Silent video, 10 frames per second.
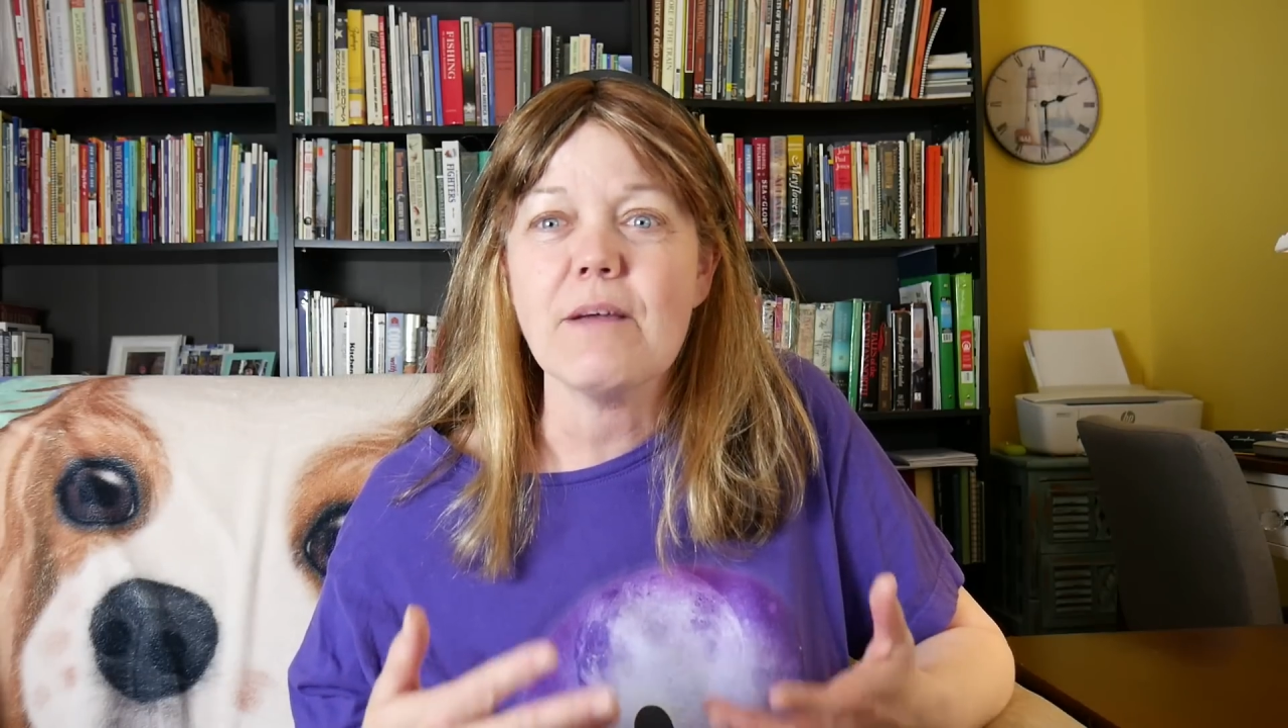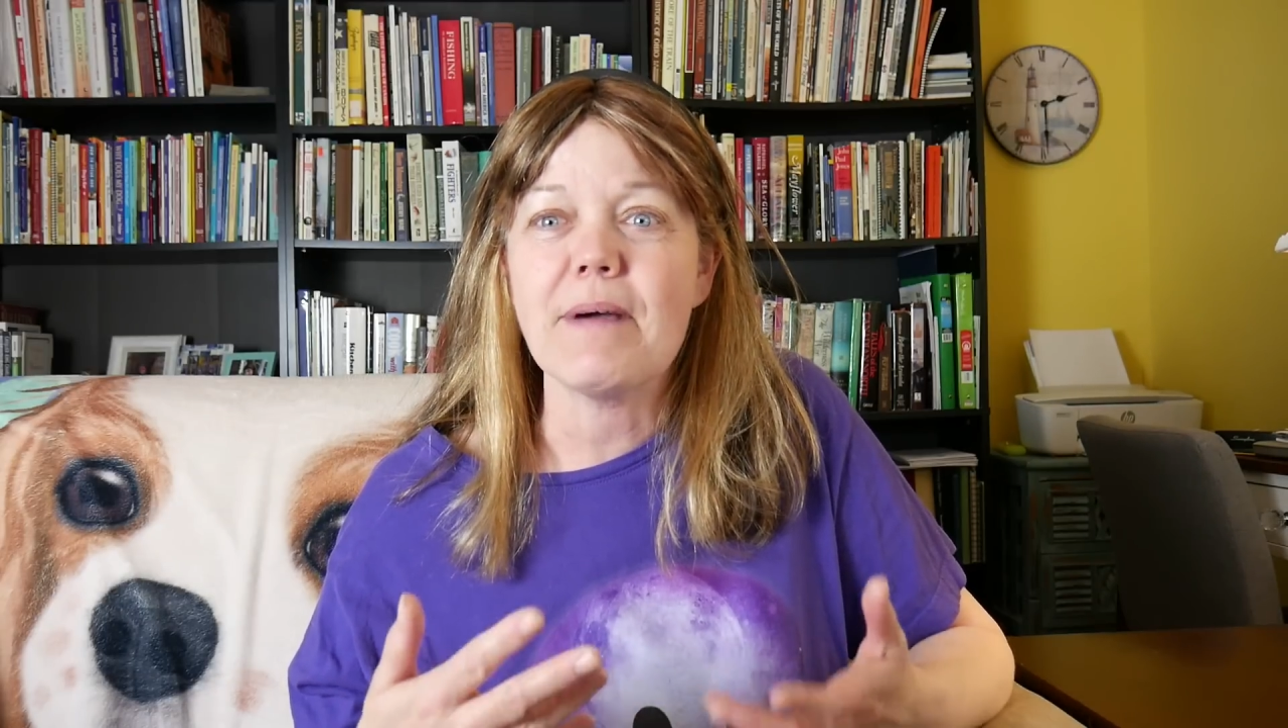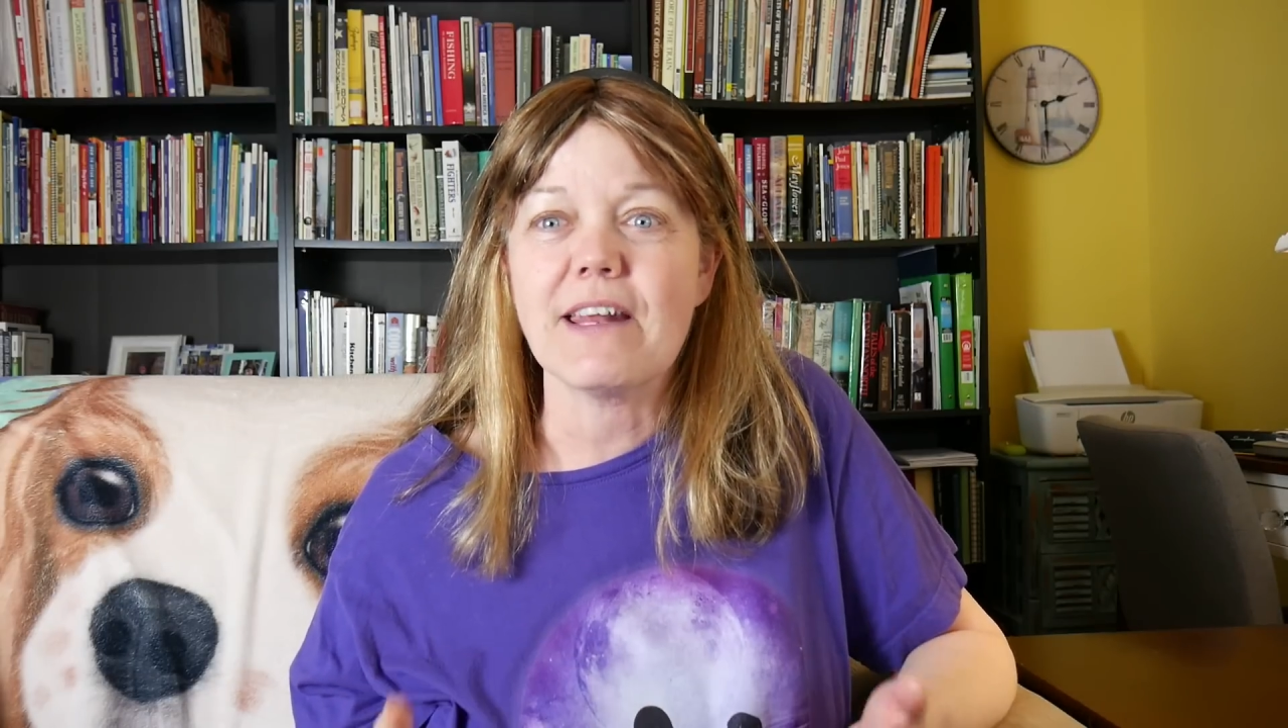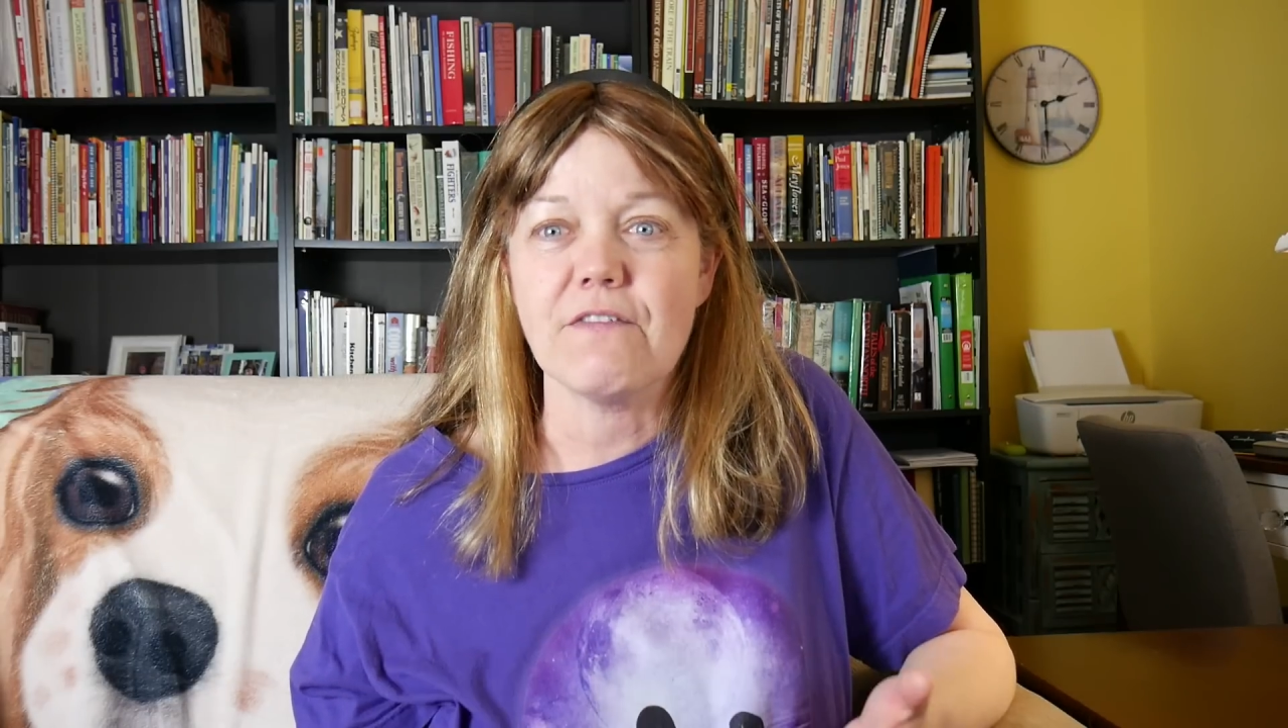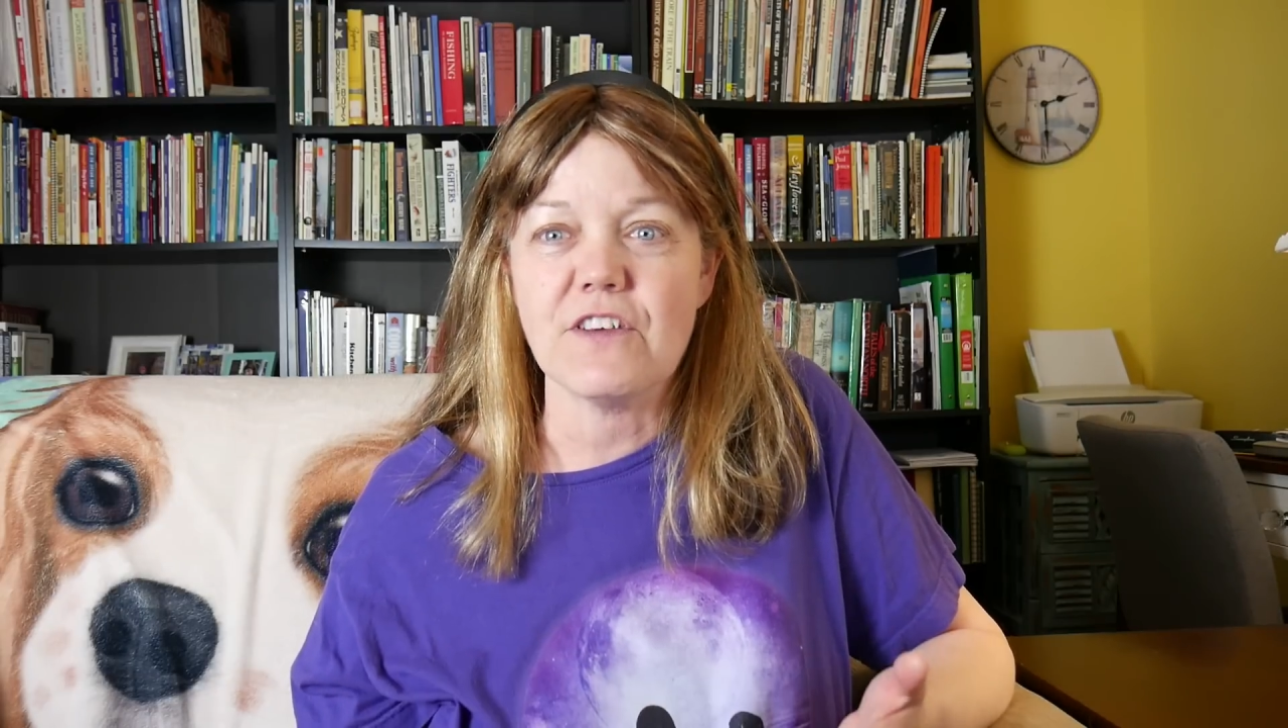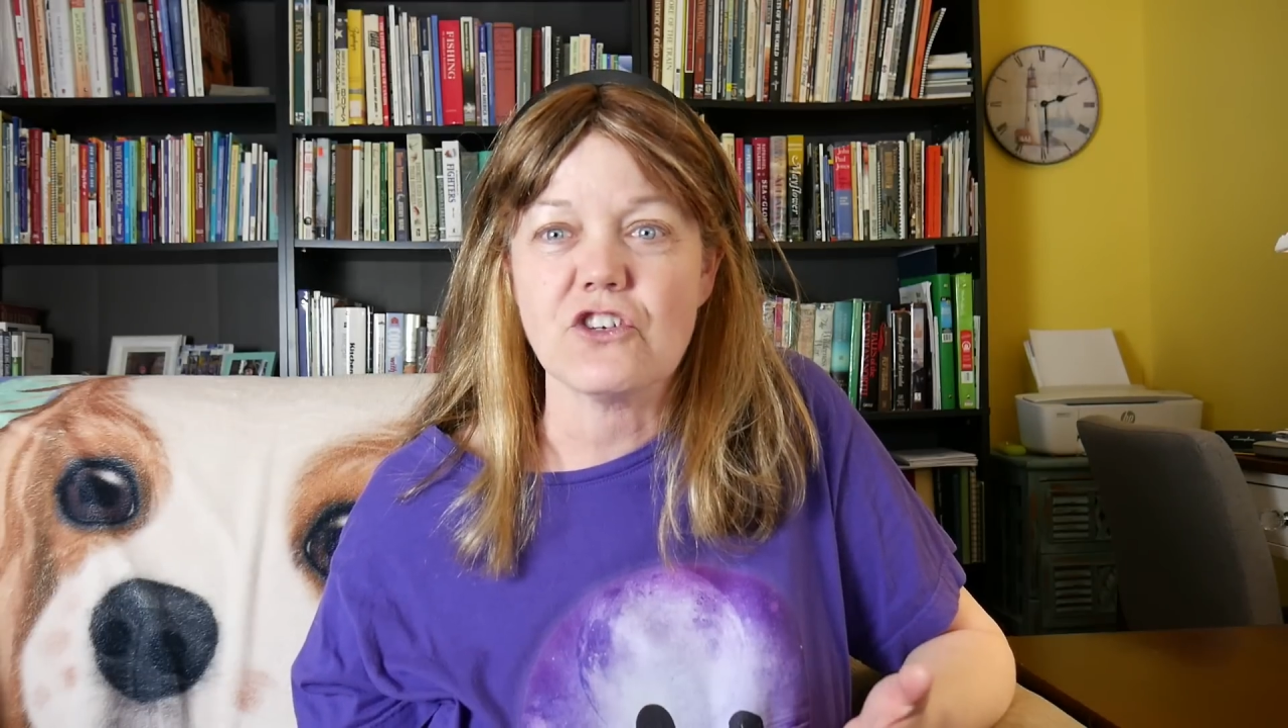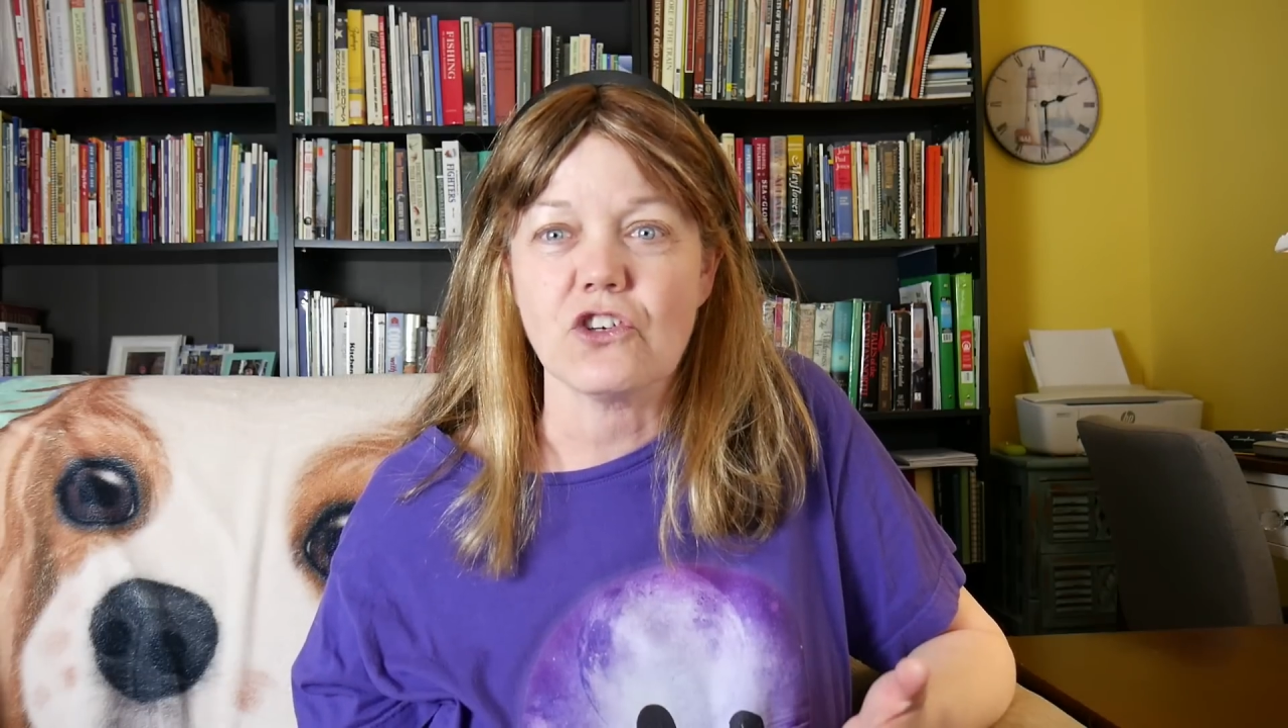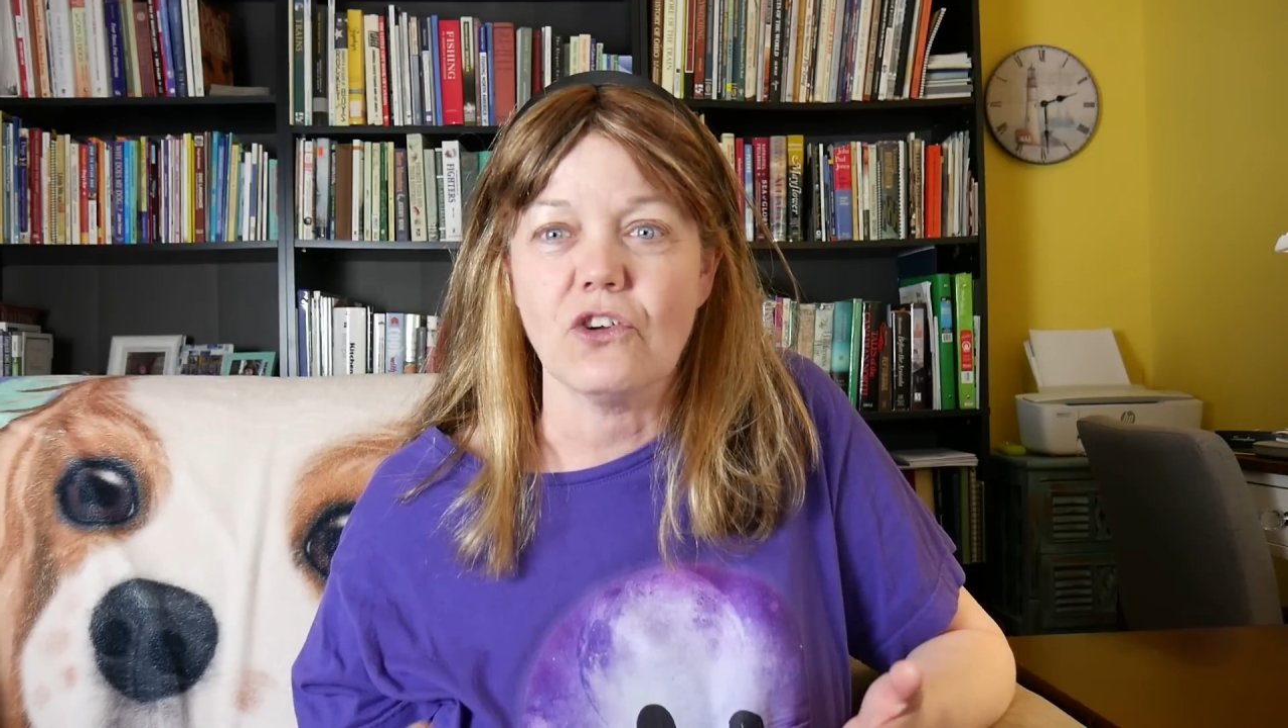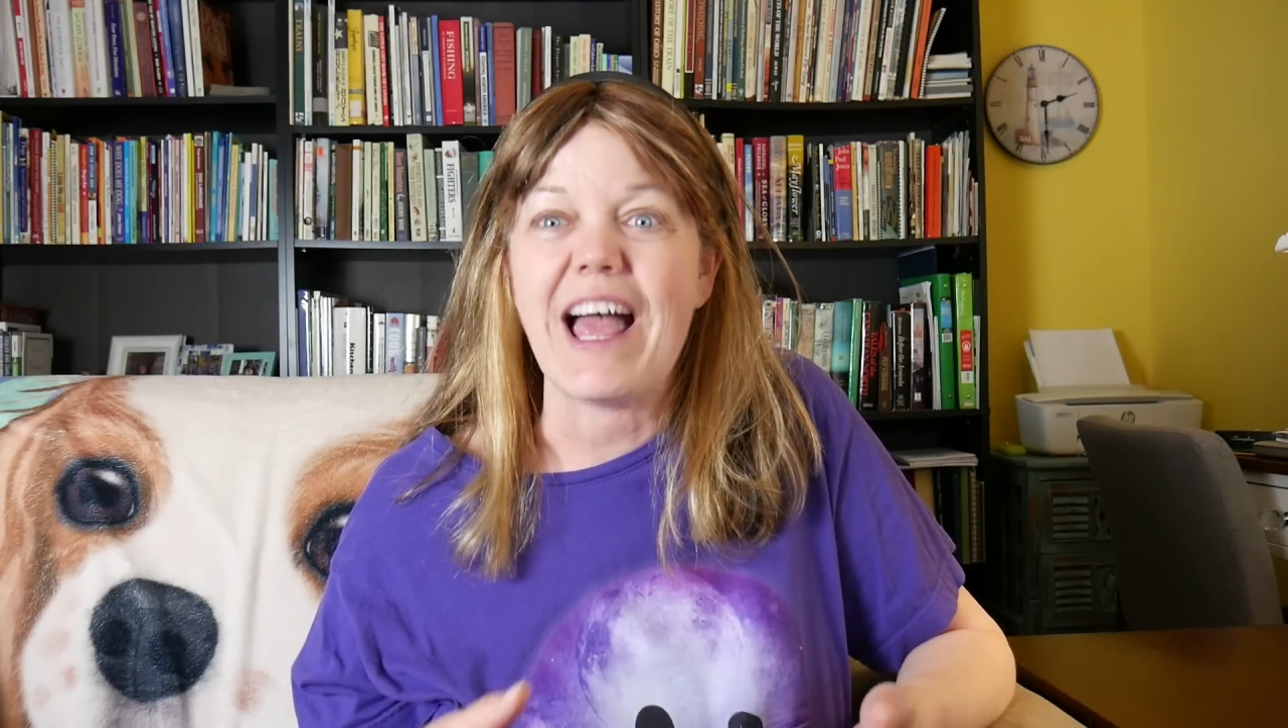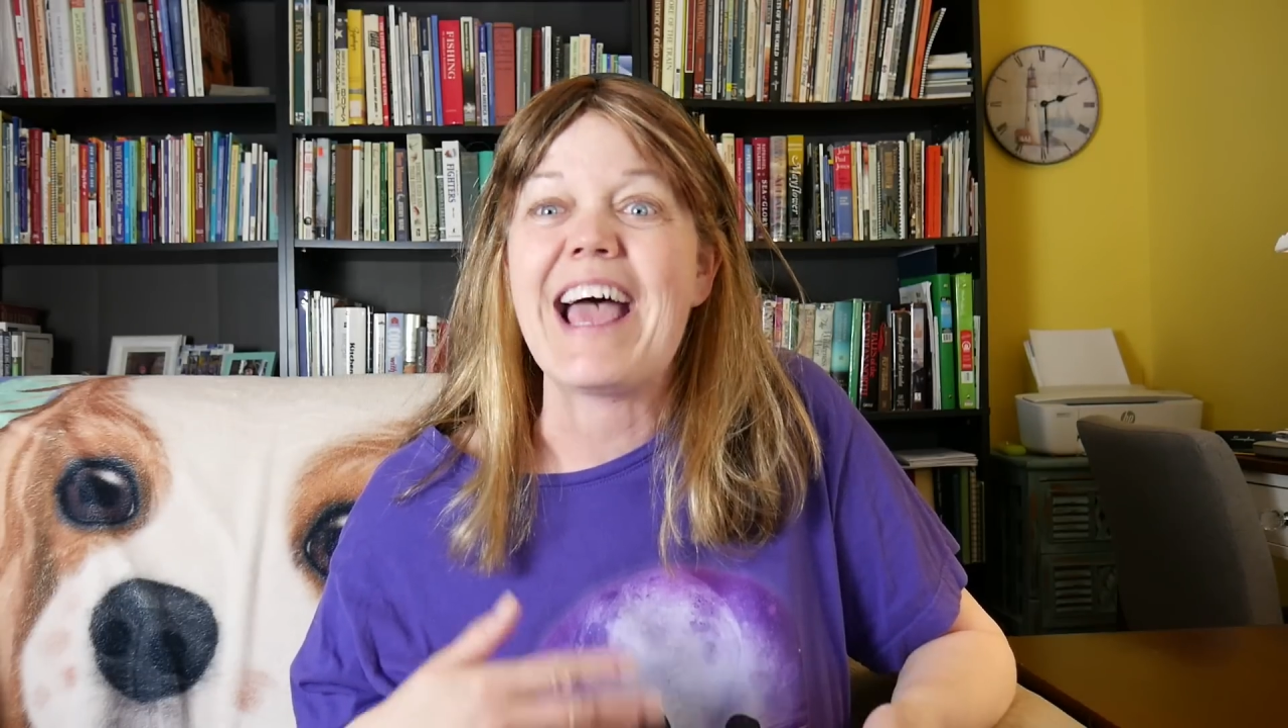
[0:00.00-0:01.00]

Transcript: beneficial